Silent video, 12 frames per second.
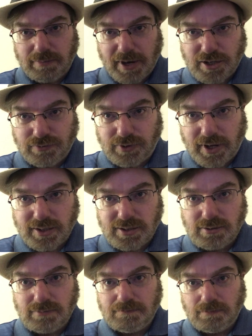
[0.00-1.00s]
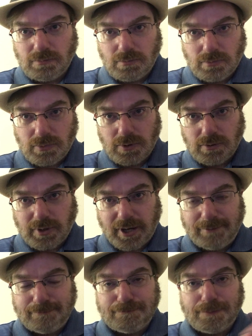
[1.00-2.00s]
of the major floods.
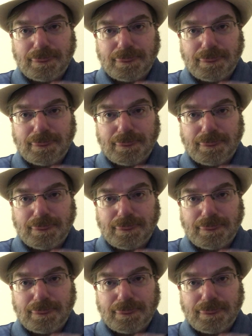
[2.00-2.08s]
Okay?